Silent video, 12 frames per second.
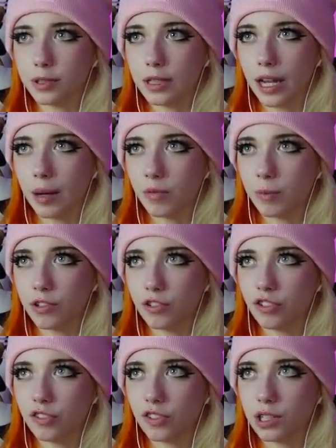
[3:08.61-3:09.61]
games, but
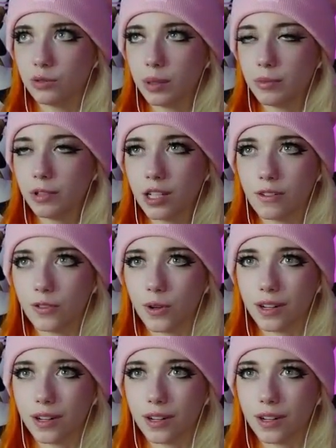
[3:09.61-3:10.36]
she's not who I'm looking for.